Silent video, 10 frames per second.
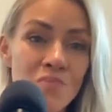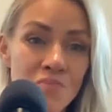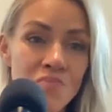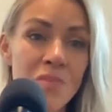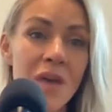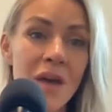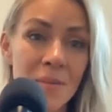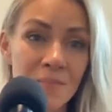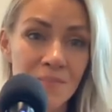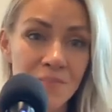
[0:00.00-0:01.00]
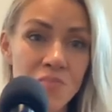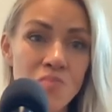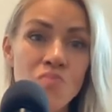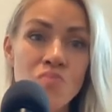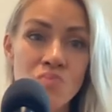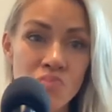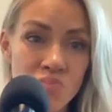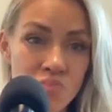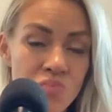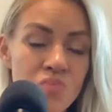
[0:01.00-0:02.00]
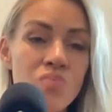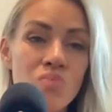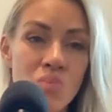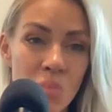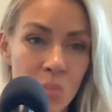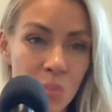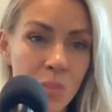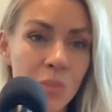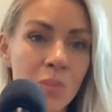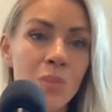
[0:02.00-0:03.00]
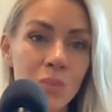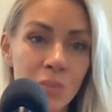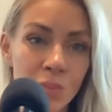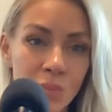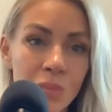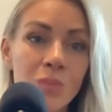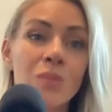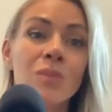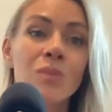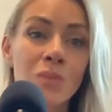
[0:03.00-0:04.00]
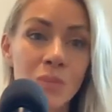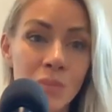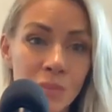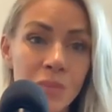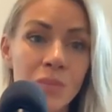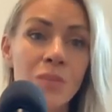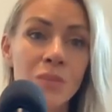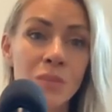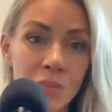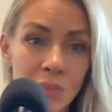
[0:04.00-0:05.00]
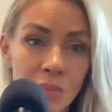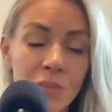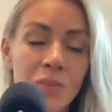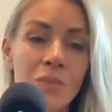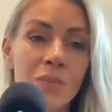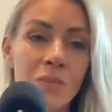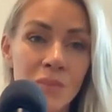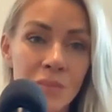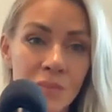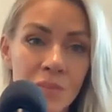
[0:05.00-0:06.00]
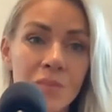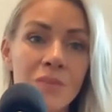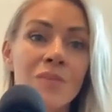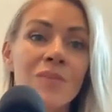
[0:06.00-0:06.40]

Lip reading: The person shown says nothing.